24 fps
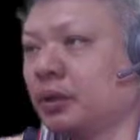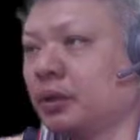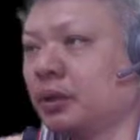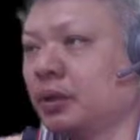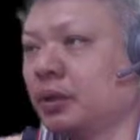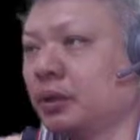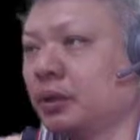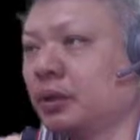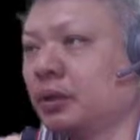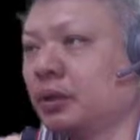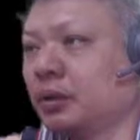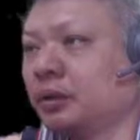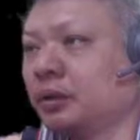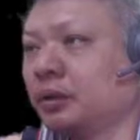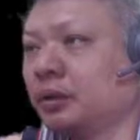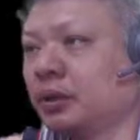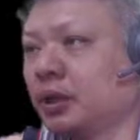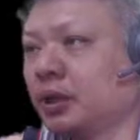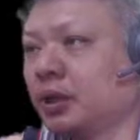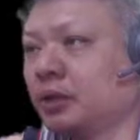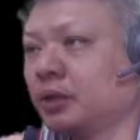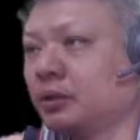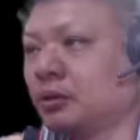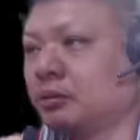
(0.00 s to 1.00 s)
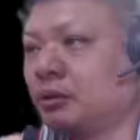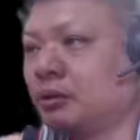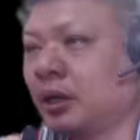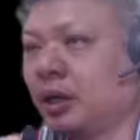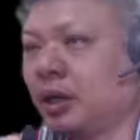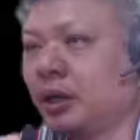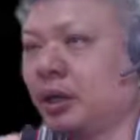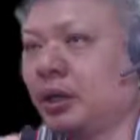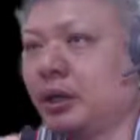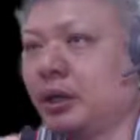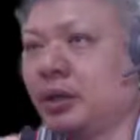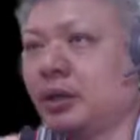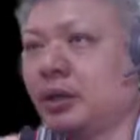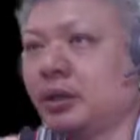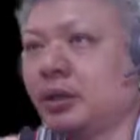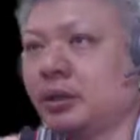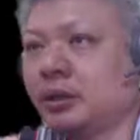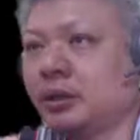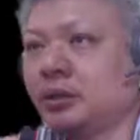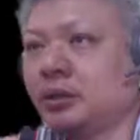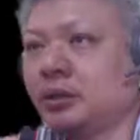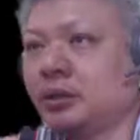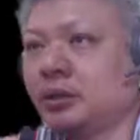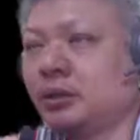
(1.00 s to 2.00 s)
So that is why
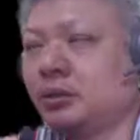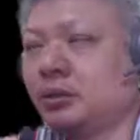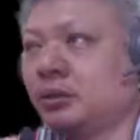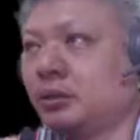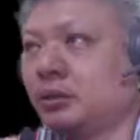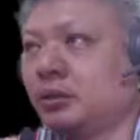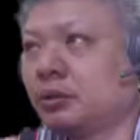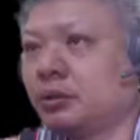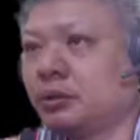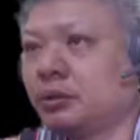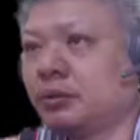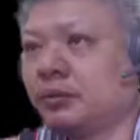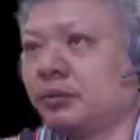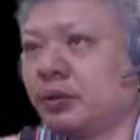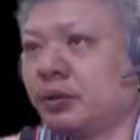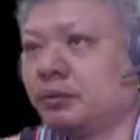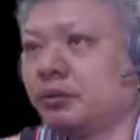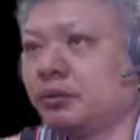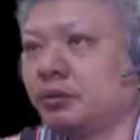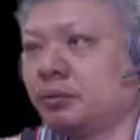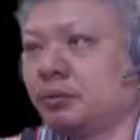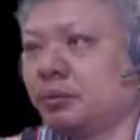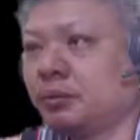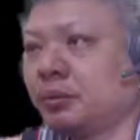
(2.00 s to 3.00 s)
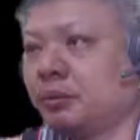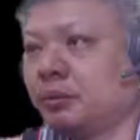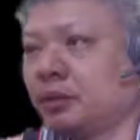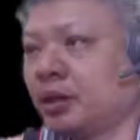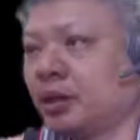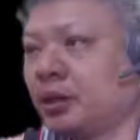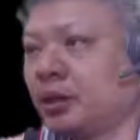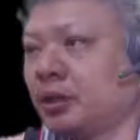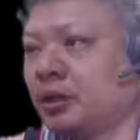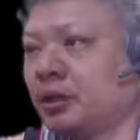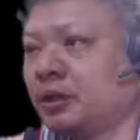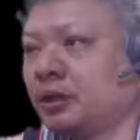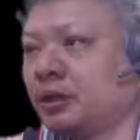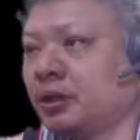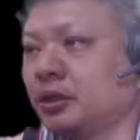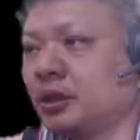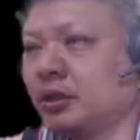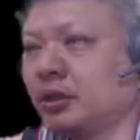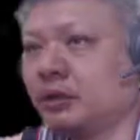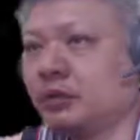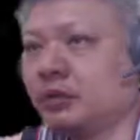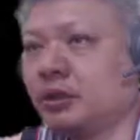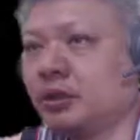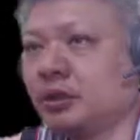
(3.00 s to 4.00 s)
C2 equals to 5 should be played instead of
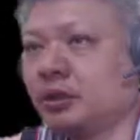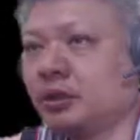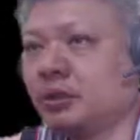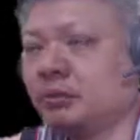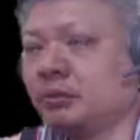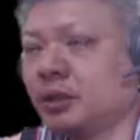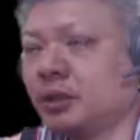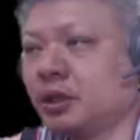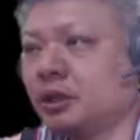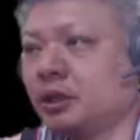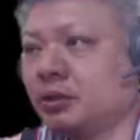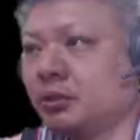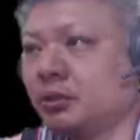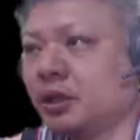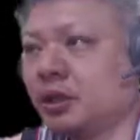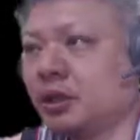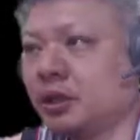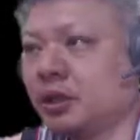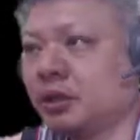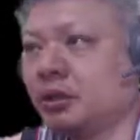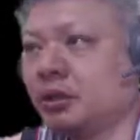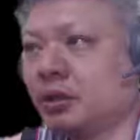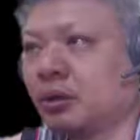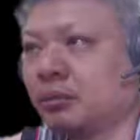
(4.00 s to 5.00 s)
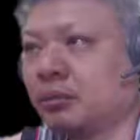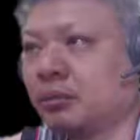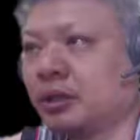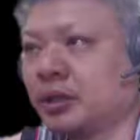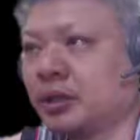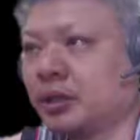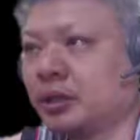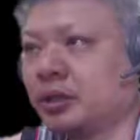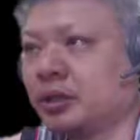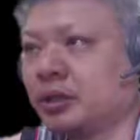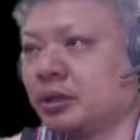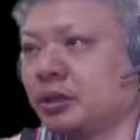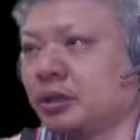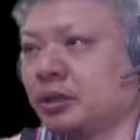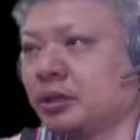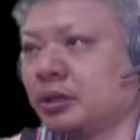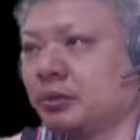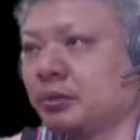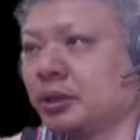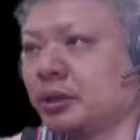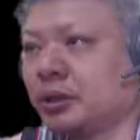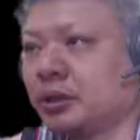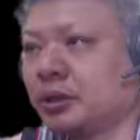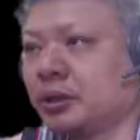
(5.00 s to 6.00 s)
C2 minus 1 in this complicated
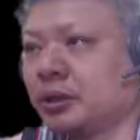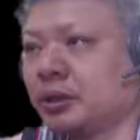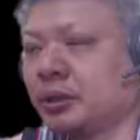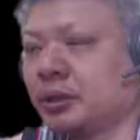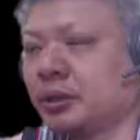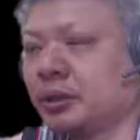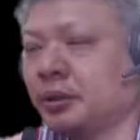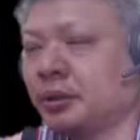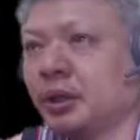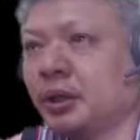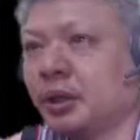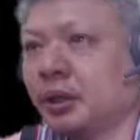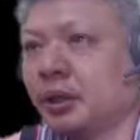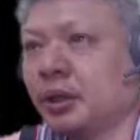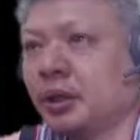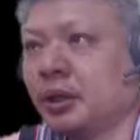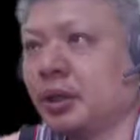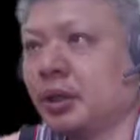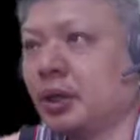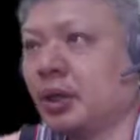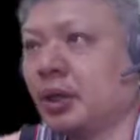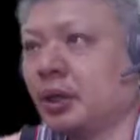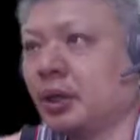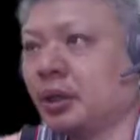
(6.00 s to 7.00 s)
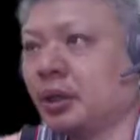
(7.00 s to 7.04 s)
situation. And